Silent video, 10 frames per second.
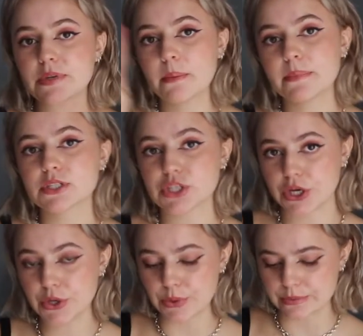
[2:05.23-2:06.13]
number
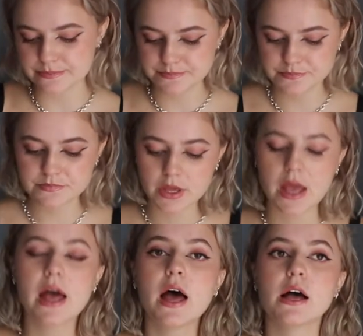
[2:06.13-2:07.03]
2.
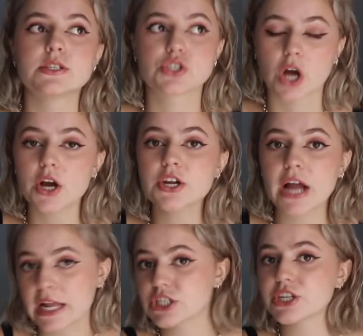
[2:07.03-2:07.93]
Start your
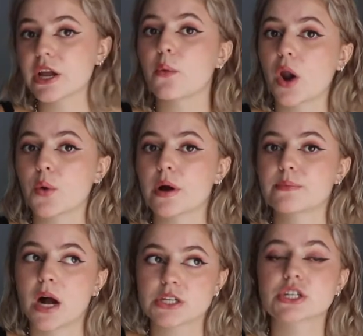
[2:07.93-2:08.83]
Engineering 101
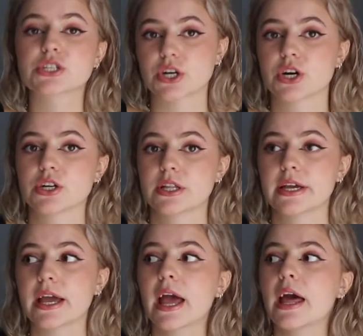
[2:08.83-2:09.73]
projects
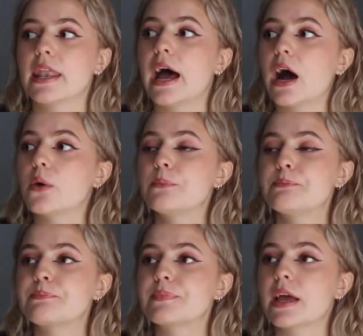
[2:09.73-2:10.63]
early. Now,
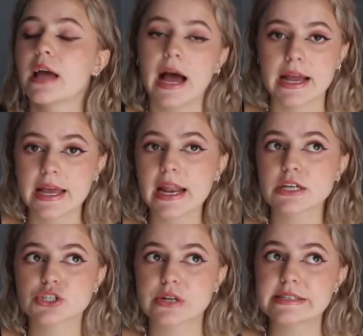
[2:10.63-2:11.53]
I cannot
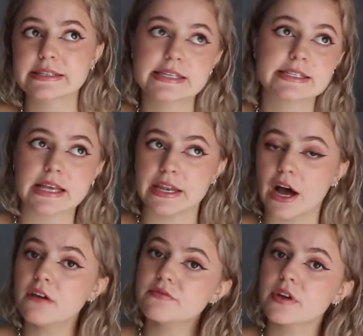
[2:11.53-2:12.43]
stress this
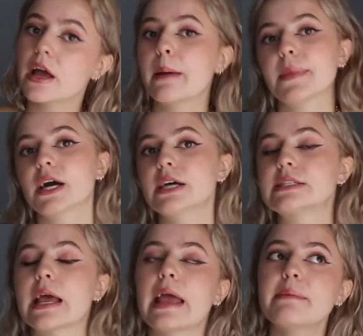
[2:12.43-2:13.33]
enough
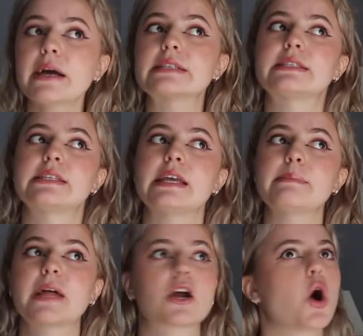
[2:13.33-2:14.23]
because it might
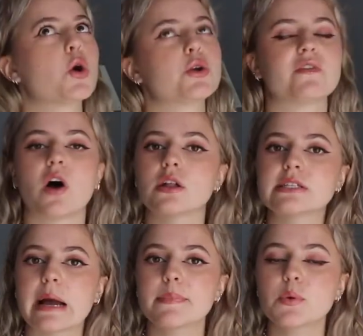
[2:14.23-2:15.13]
seem like, oh, you have all the
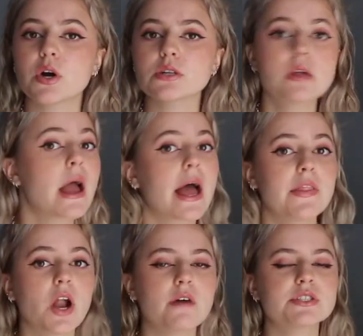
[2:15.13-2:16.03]
time in the world, and
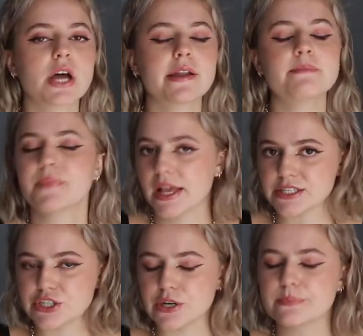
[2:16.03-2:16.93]
then all of a sudden,
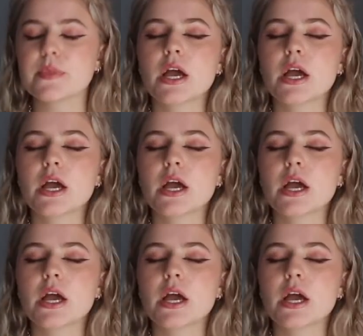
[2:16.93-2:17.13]
it's due.